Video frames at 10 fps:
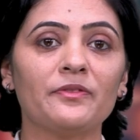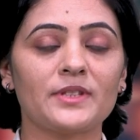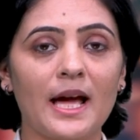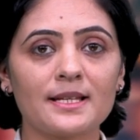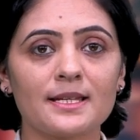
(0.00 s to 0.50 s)
of
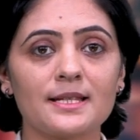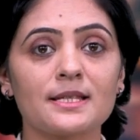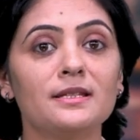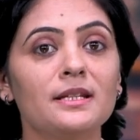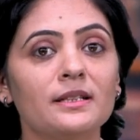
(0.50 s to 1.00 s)

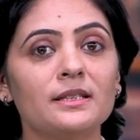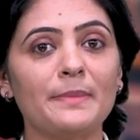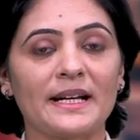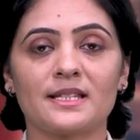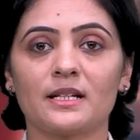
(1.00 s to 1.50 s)
Texas near the
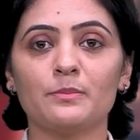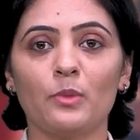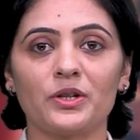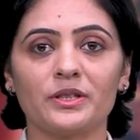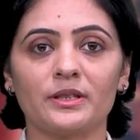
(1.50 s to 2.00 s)
Mexican
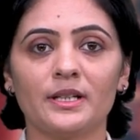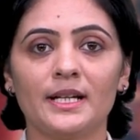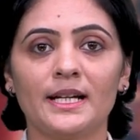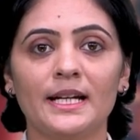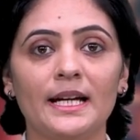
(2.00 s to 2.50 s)
border.
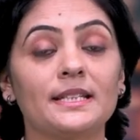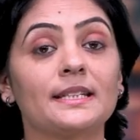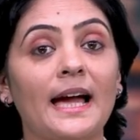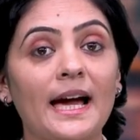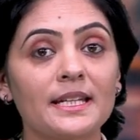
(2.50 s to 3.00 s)
It
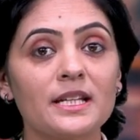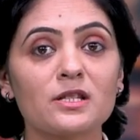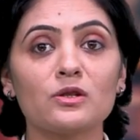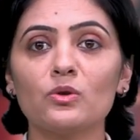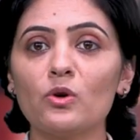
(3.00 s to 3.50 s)

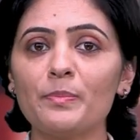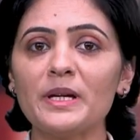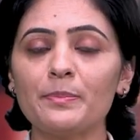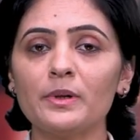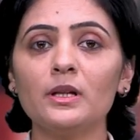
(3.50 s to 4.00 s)
carries no
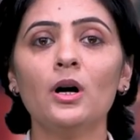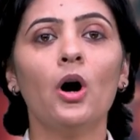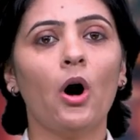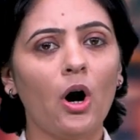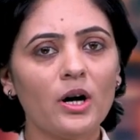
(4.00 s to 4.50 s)
people
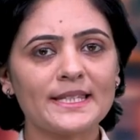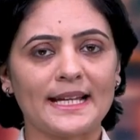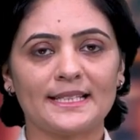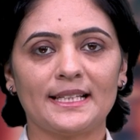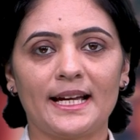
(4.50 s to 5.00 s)
or
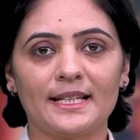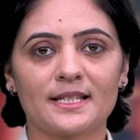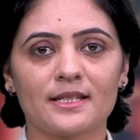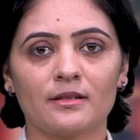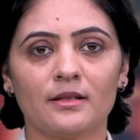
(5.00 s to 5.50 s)

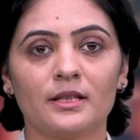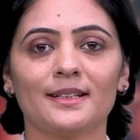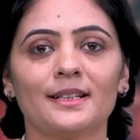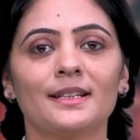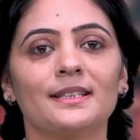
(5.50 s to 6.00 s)
satellites.
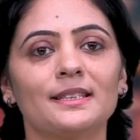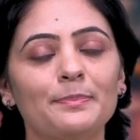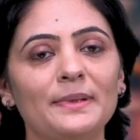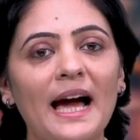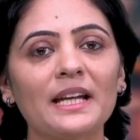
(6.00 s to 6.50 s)
The
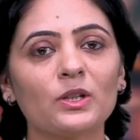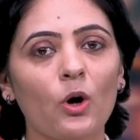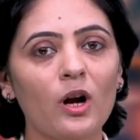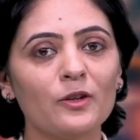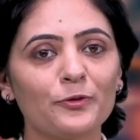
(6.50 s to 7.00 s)
plan
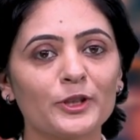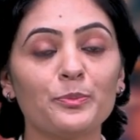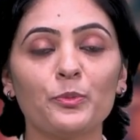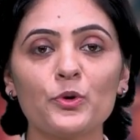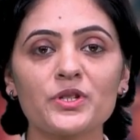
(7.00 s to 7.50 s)
called for
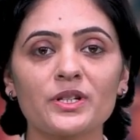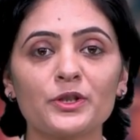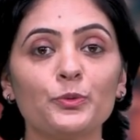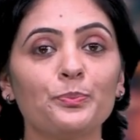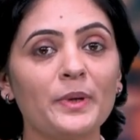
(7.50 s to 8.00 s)
the
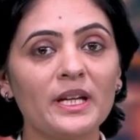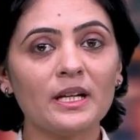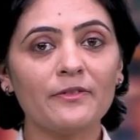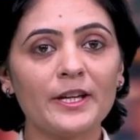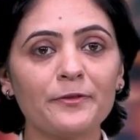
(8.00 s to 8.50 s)
booster to
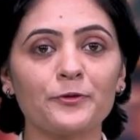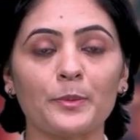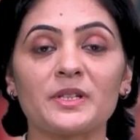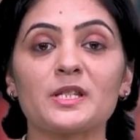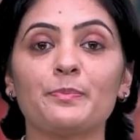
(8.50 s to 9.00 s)
peel away
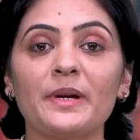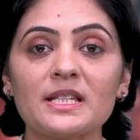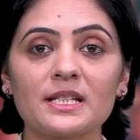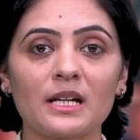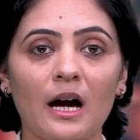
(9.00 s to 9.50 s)
from the
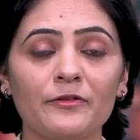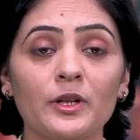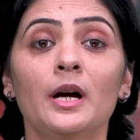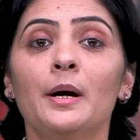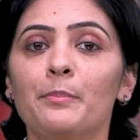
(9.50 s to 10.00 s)

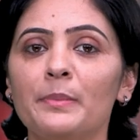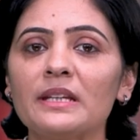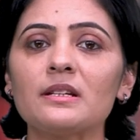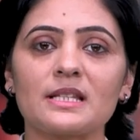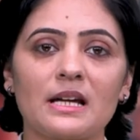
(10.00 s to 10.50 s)
spacecraft
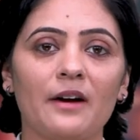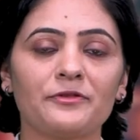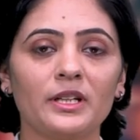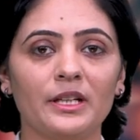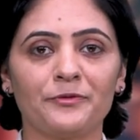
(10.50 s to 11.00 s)
minutes
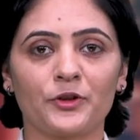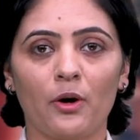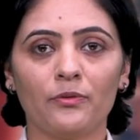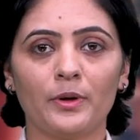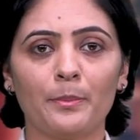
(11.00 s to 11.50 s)
after liftoff,